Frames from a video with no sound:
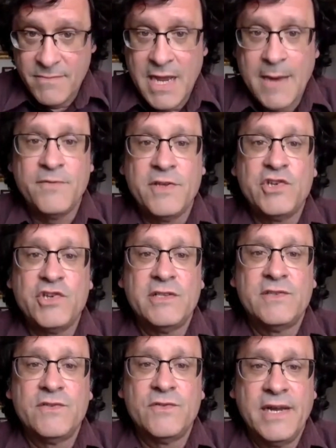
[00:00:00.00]

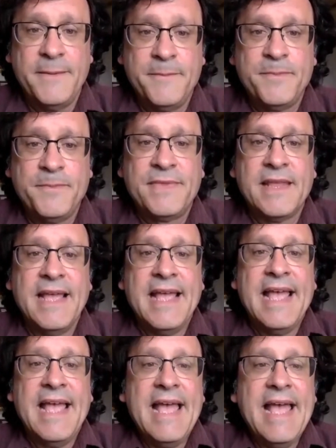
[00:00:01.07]
Hypervigilance, right?
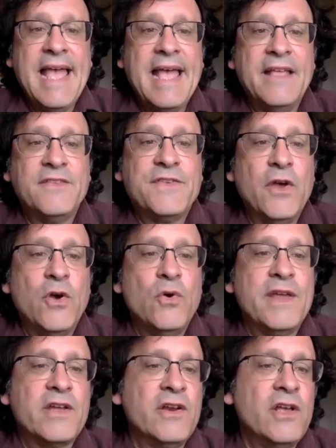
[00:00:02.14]
And so
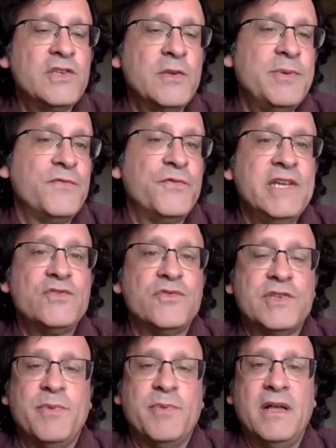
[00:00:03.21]
there can also be the freeze
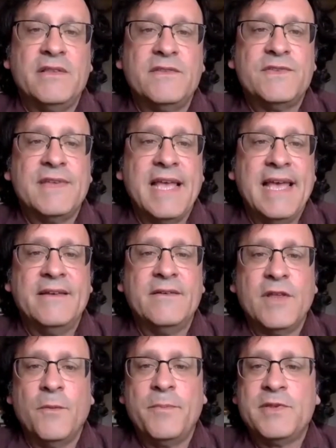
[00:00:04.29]
response.
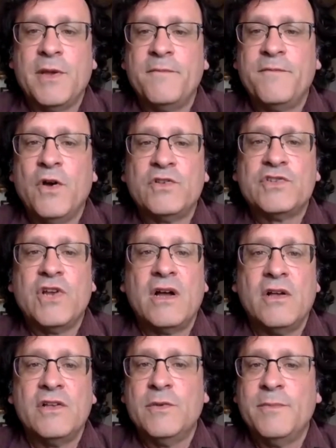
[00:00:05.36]
And some folks talk
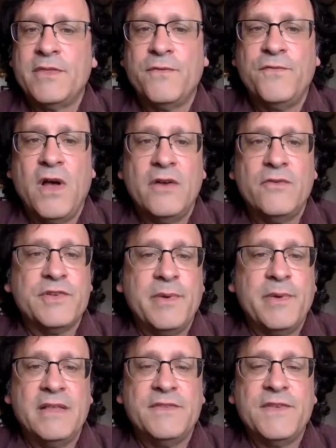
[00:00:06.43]
also about the fawning
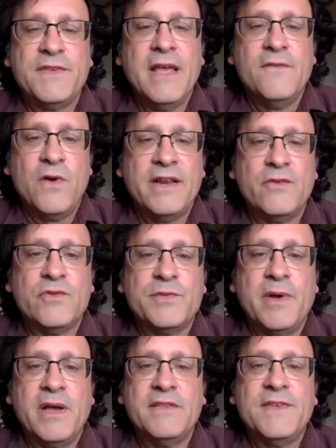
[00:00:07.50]

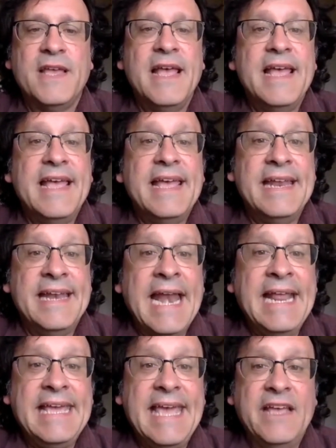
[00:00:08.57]
response. In any
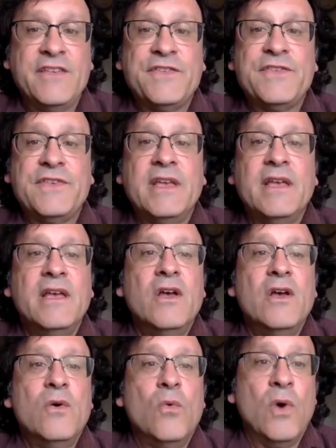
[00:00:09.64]
case,
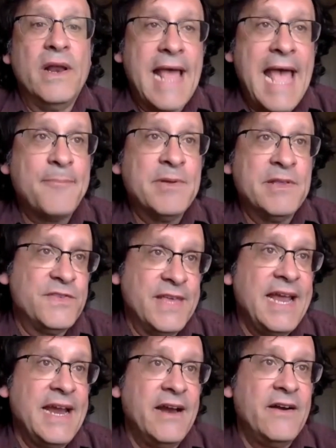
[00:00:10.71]
what happens
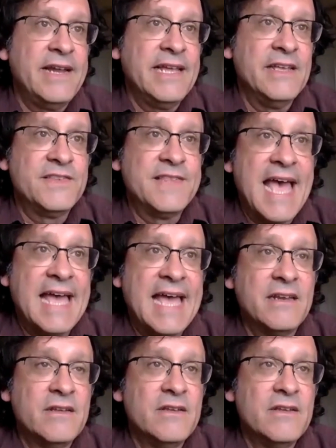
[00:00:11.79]
there is that